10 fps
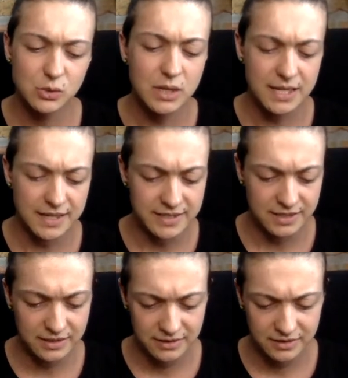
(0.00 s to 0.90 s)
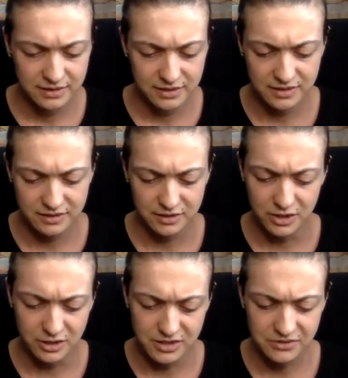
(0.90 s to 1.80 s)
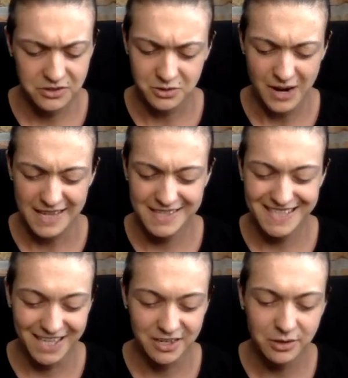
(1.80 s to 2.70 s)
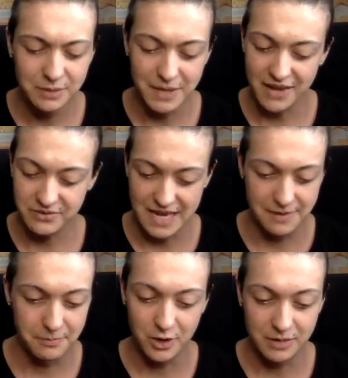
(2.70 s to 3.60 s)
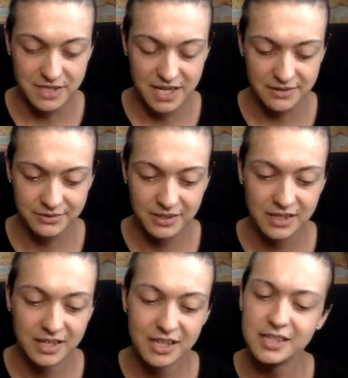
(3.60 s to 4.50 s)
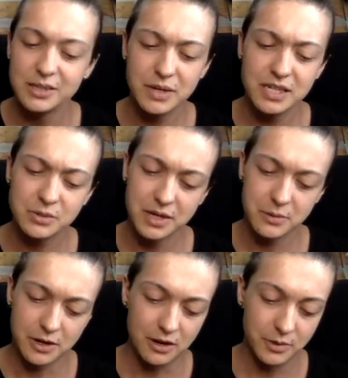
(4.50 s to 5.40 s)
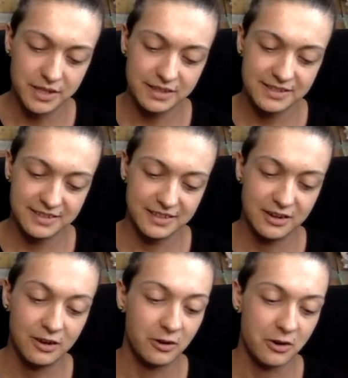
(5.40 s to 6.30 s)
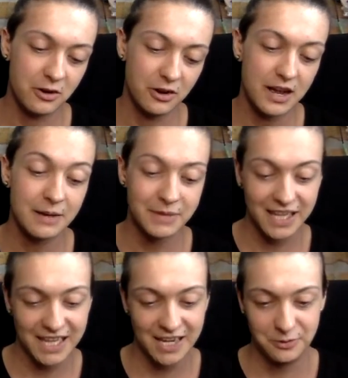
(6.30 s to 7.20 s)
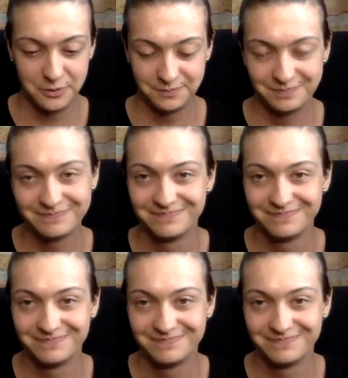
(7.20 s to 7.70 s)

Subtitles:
2019. Lol, if you're trans, you can only be FTM or MTF. 2021 onward. Hong Kong, I'm a clown.